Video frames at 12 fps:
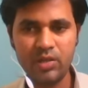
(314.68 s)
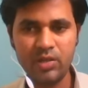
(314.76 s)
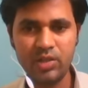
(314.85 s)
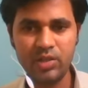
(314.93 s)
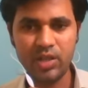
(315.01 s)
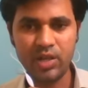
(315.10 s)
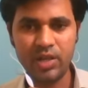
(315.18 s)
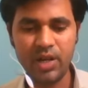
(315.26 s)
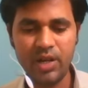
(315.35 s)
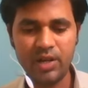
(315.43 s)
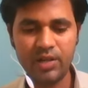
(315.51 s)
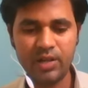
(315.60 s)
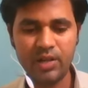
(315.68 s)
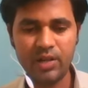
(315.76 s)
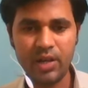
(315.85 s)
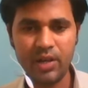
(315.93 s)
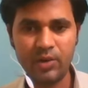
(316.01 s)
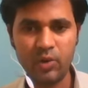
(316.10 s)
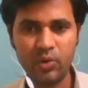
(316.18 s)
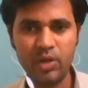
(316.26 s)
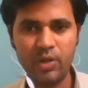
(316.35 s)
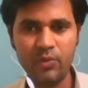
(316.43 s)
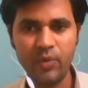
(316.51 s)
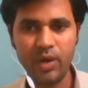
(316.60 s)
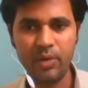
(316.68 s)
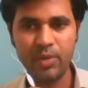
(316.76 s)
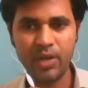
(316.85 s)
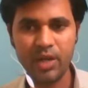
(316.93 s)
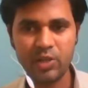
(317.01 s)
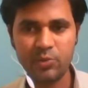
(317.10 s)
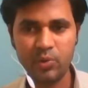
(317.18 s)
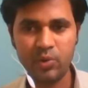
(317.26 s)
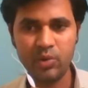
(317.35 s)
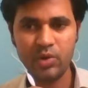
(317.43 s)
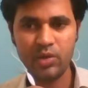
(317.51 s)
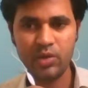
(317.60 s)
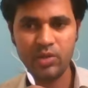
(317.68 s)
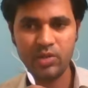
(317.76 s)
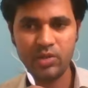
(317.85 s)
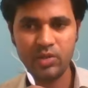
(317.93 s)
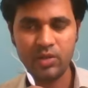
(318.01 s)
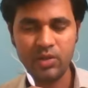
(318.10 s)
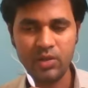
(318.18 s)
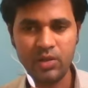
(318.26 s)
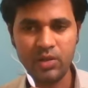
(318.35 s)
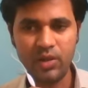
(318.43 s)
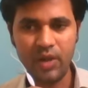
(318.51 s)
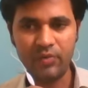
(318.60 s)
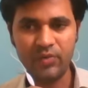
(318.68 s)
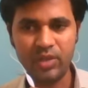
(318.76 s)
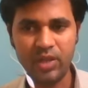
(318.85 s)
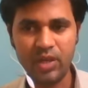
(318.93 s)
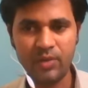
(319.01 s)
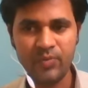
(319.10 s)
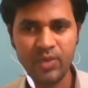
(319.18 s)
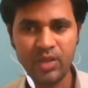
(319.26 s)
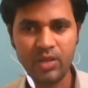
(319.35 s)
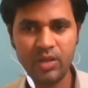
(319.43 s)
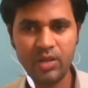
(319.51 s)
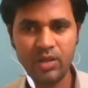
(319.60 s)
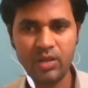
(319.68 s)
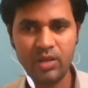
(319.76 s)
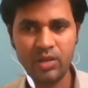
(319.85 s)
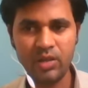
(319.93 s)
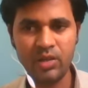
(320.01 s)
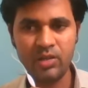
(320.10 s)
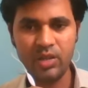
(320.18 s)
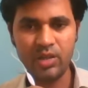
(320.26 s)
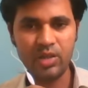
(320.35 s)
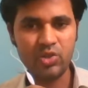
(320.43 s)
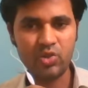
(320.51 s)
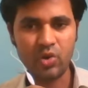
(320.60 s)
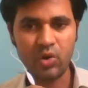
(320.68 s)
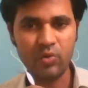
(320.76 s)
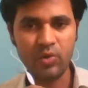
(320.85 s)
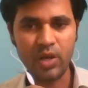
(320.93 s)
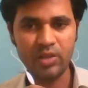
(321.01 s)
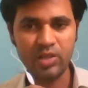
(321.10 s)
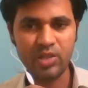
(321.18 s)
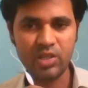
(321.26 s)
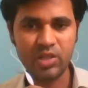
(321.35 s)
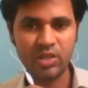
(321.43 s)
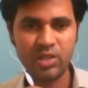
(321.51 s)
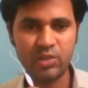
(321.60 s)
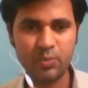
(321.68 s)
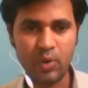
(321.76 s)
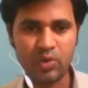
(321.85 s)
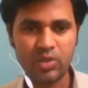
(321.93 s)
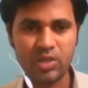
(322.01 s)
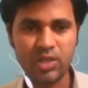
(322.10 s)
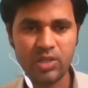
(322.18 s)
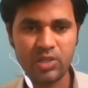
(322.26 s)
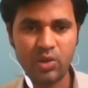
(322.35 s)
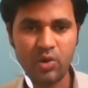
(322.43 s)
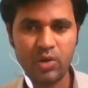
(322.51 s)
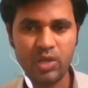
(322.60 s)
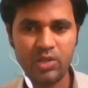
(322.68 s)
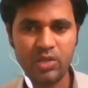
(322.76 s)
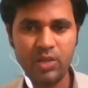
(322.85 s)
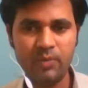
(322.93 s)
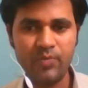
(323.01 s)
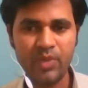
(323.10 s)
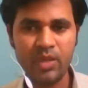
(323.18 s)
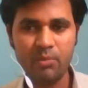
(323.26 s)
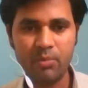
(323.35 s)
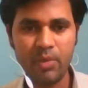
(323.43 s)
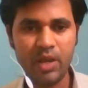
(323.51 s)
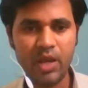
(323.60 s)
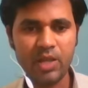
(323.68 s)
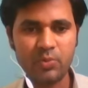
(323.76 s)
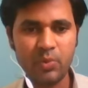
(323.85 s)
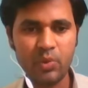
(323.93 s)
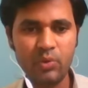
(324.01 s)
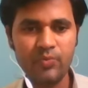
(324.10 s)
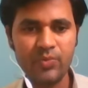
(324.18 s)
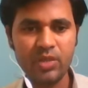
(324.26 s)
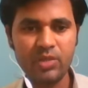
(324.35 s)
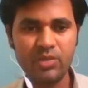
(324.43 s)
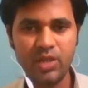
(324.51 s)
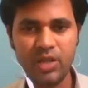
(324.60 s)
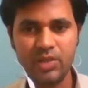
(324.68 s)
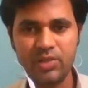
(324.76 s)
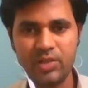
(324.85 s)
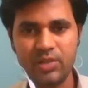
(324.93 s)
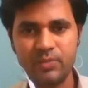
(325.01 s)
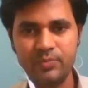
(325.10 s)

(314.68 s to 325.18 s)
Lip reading: degenerate, and only one megaspore is left there uh, in the each ovule, and this process is known as the megasporogenesis.